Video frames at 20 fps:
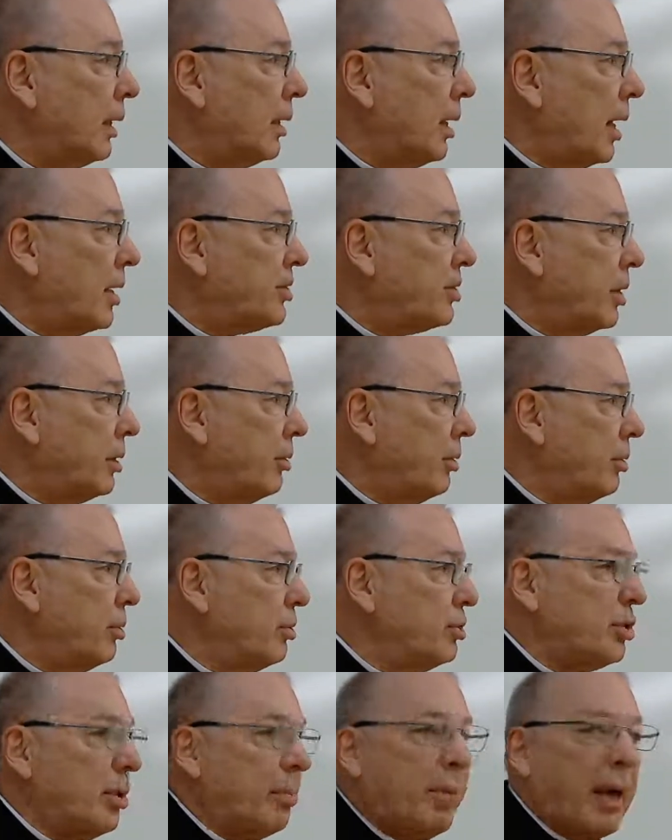I said, you
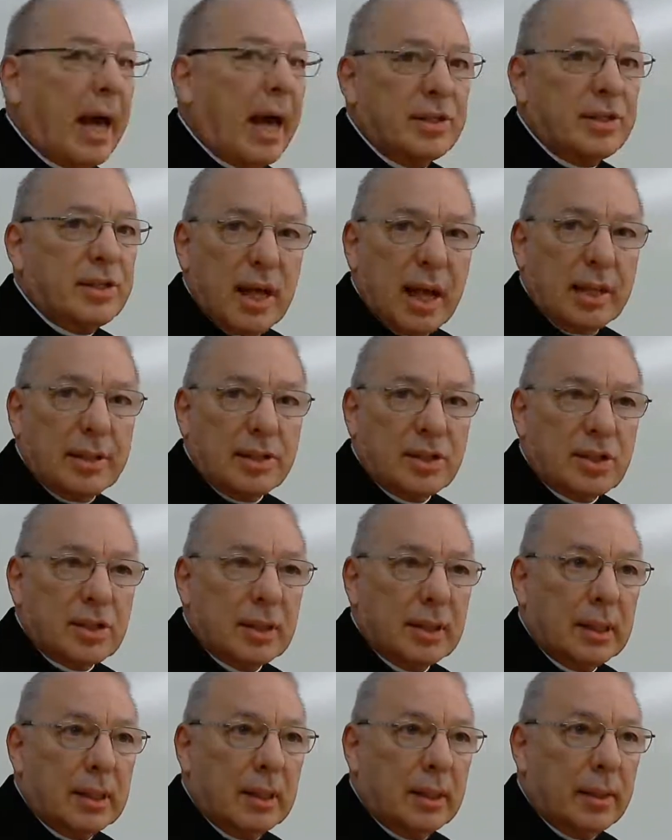use the past
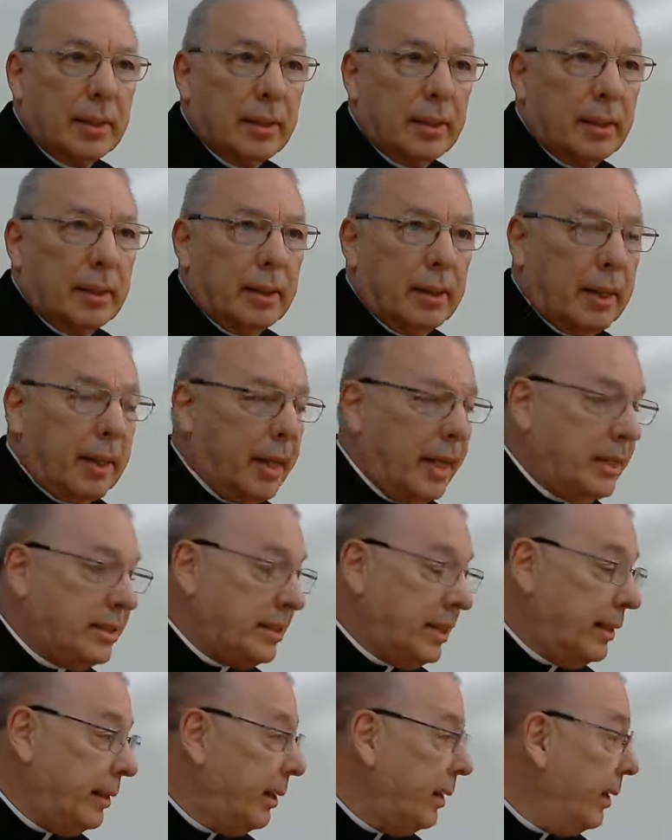tense. He
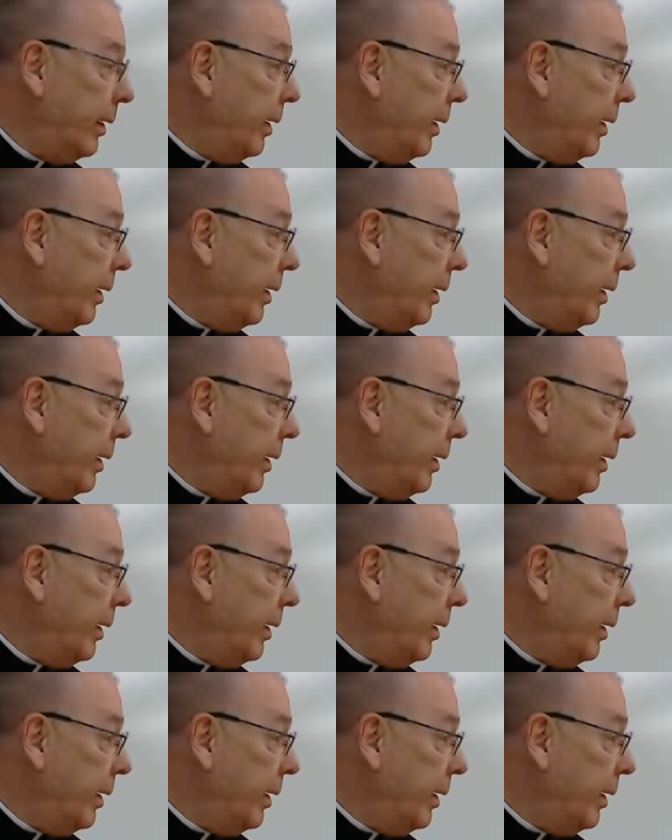said,